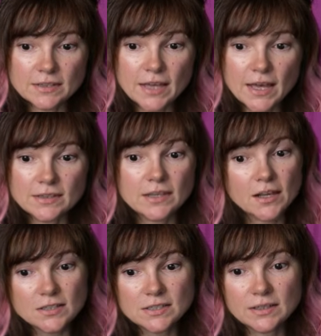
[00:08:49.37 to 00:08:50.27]
that
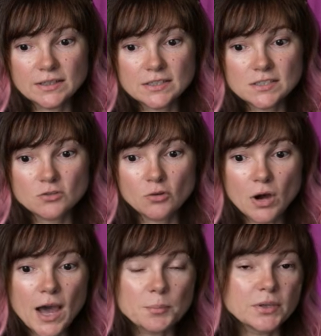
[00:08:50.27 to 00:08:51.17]
tells Linux to
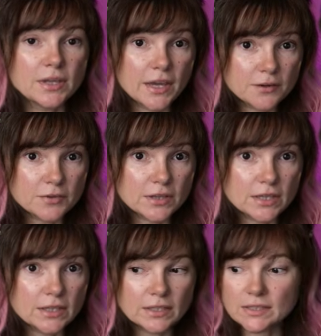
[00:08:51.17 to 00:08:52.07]
copy
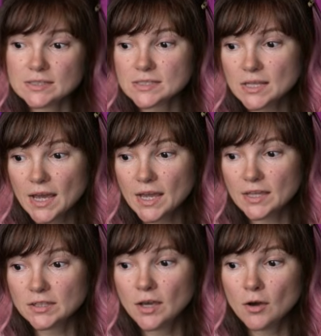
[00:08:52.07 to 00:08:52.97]
everything
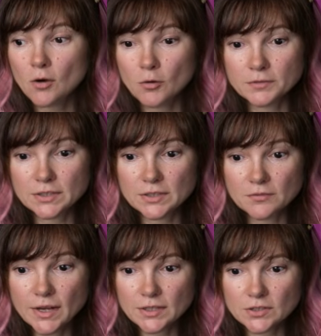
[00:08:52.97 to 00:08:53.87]
inside of the
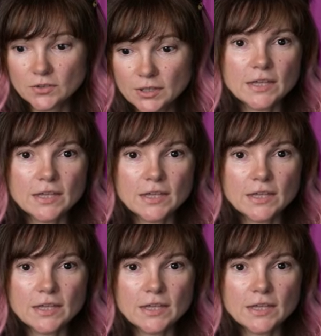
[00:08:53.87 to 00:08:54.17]
directory.